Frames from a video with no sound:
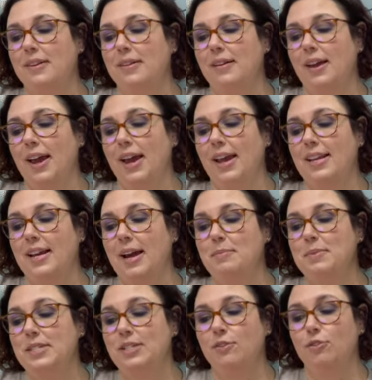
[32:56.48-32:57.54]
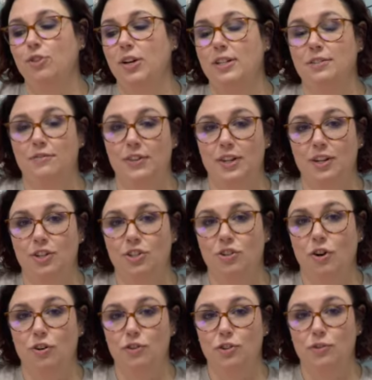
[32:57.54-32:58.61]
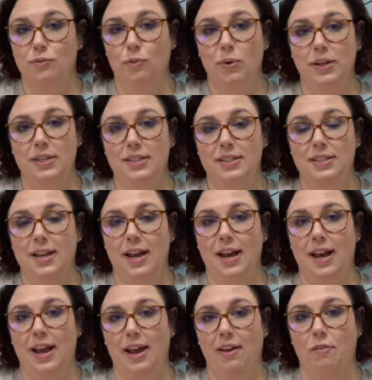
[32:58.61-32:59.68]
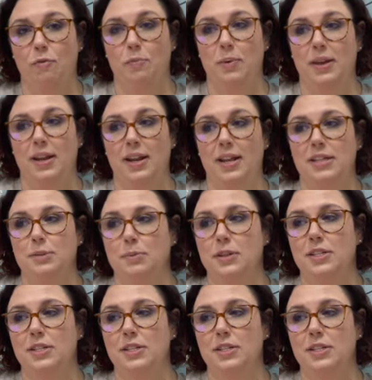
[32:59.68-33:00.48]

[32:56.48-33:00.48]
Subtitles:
And I'm still trying to finish Archer's Voice. It's been a